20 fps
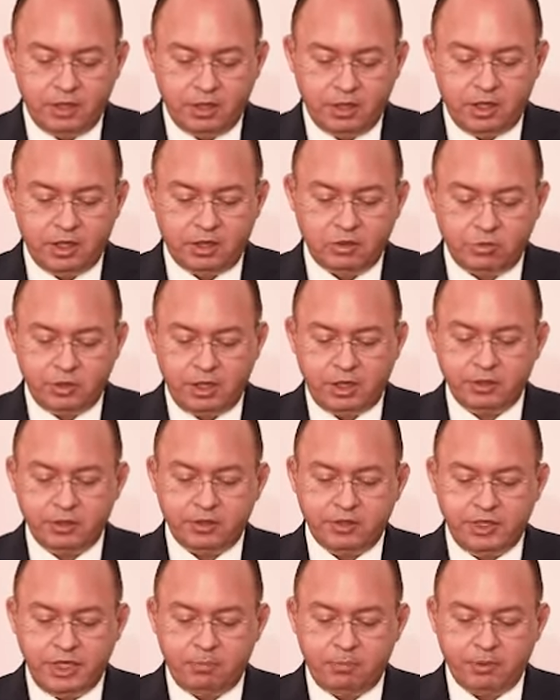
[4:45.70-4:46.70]
including the
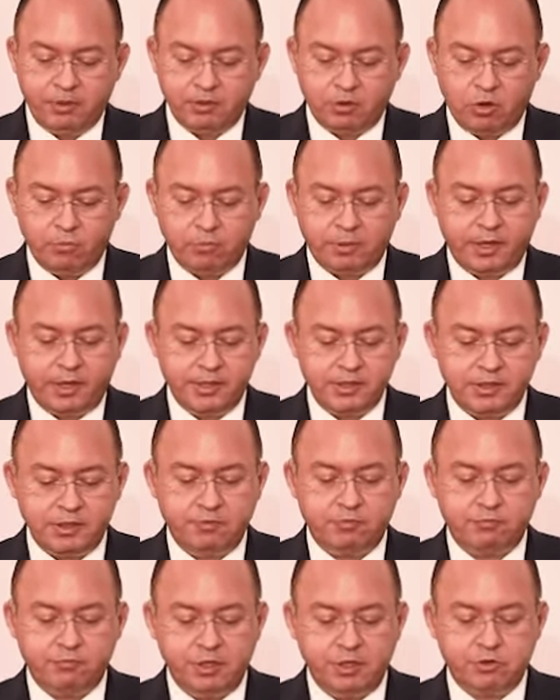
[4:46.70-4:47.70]
deep and
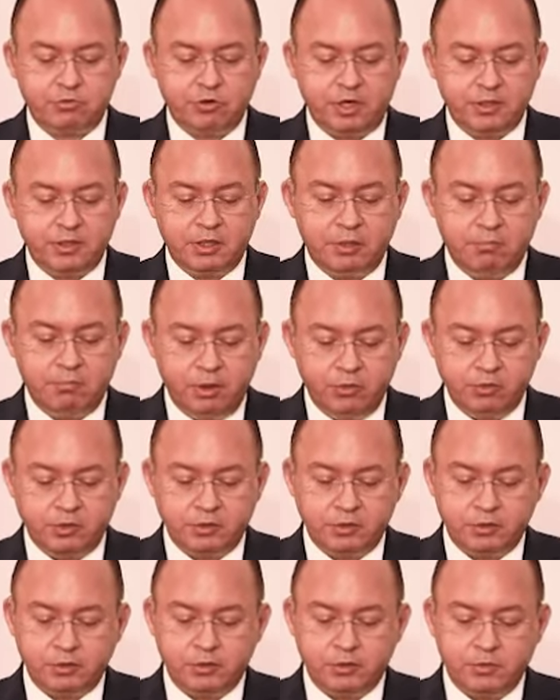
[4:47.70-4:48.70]
comprehensive free trade
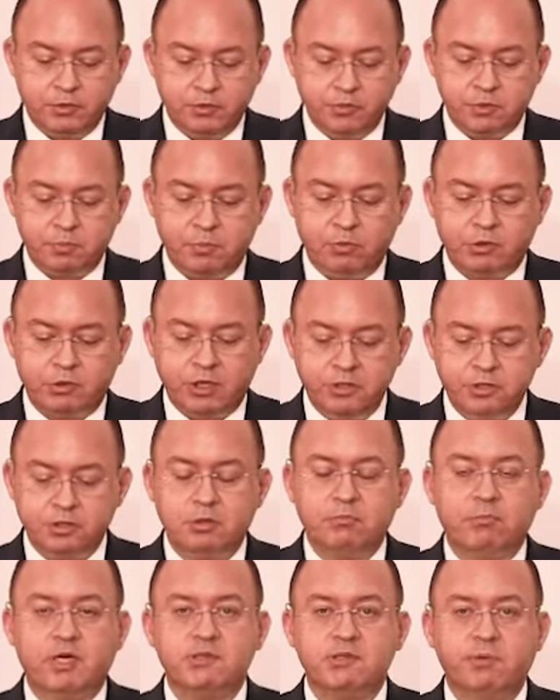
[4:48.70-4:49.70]
component, whose
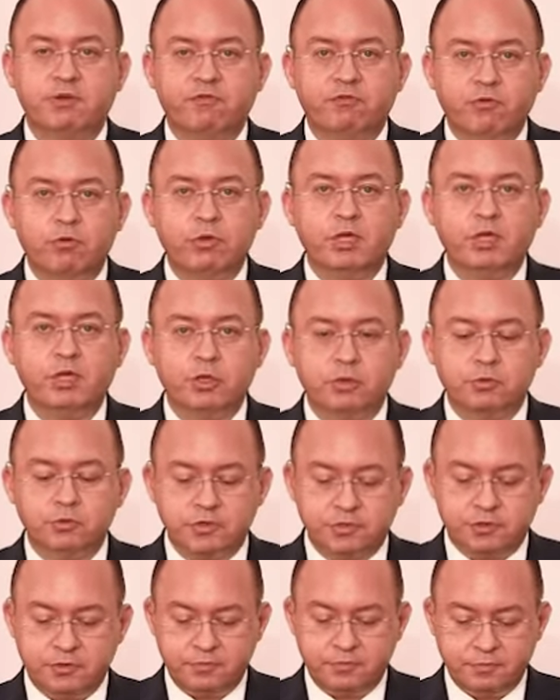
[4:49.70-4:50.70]
potential must be fully
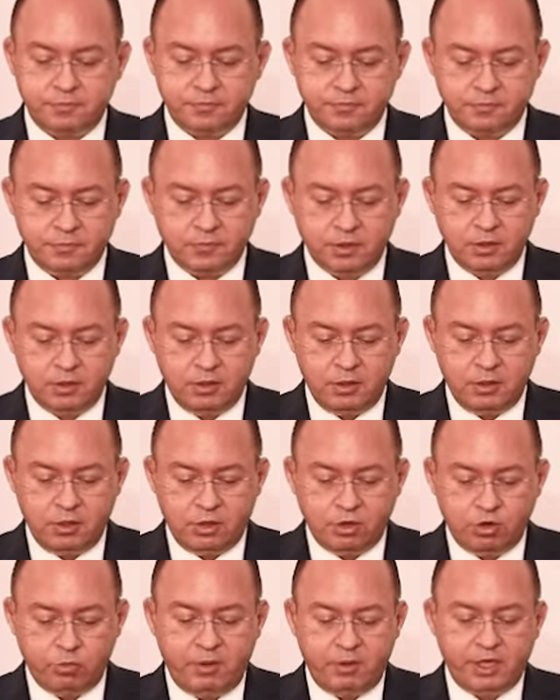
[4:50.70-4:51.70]
used.
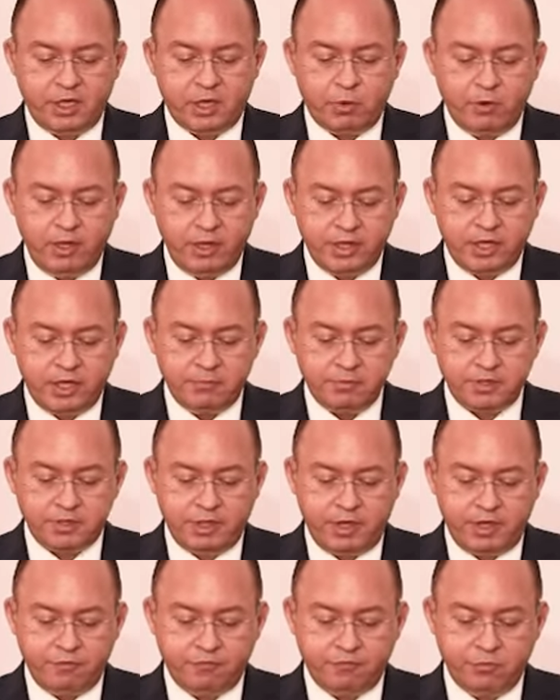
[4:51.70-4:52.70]
Romania welcomes
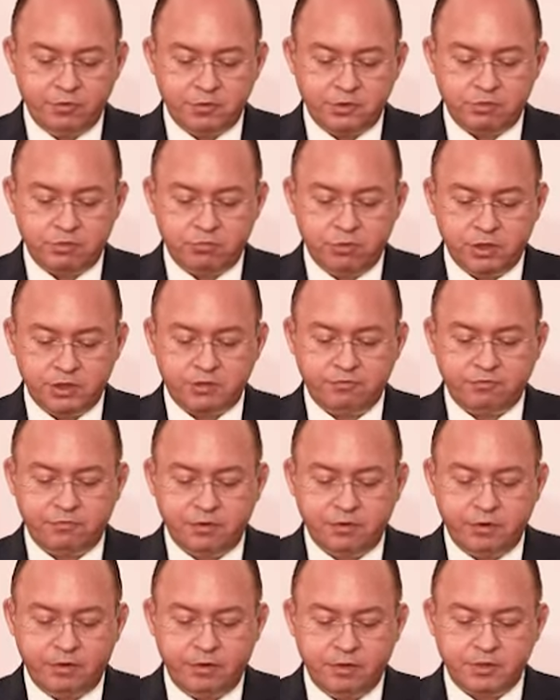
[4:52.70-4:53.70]
the efforts towards
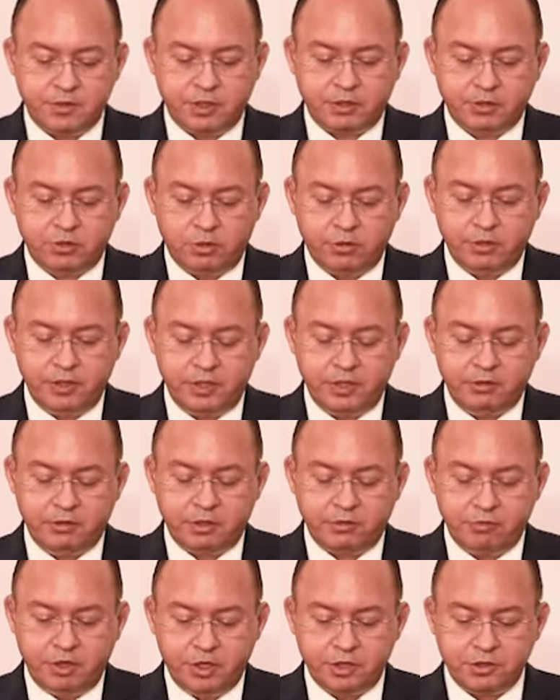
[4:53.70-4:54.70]
further sectoral
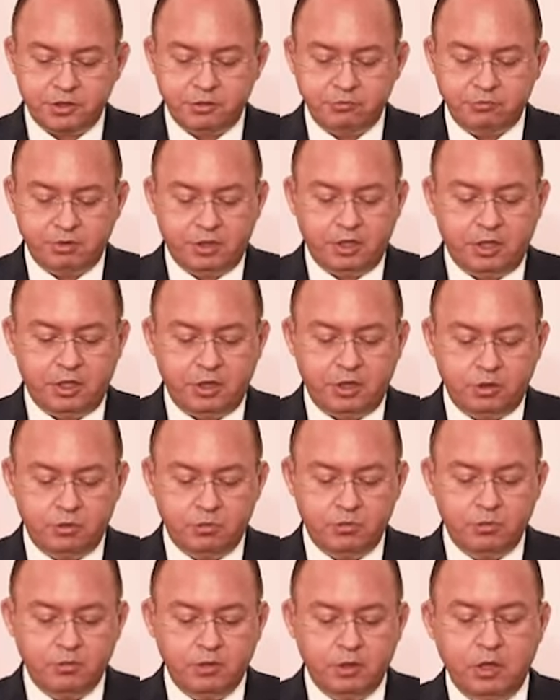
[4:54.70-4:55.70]
integration with the
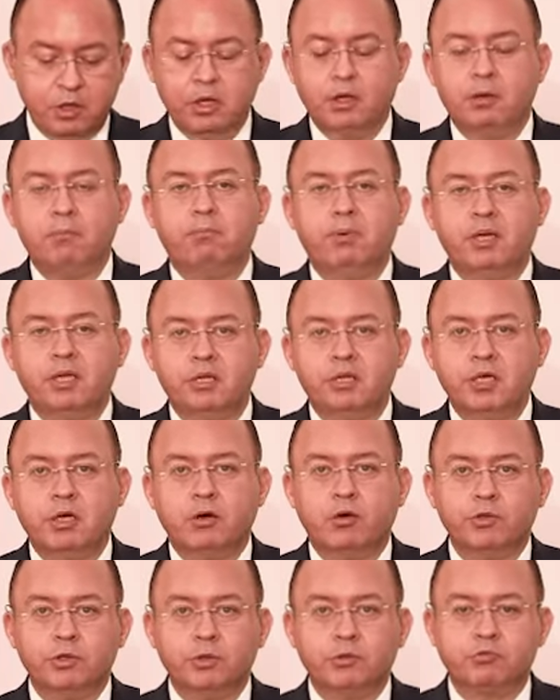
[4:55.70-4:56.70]
EU,
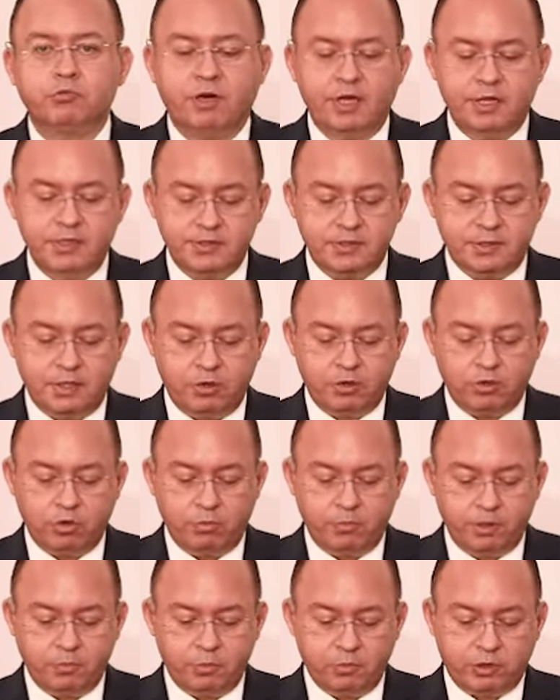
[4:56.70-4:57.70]
building on Ukraine's
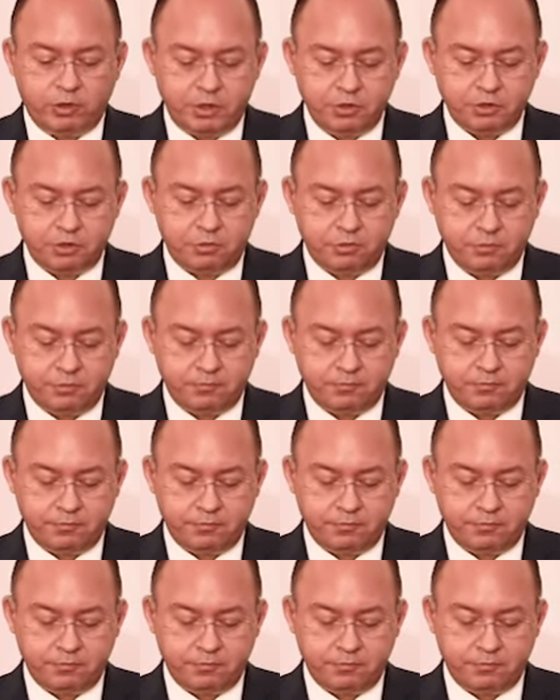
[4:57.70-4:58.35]
economic potential.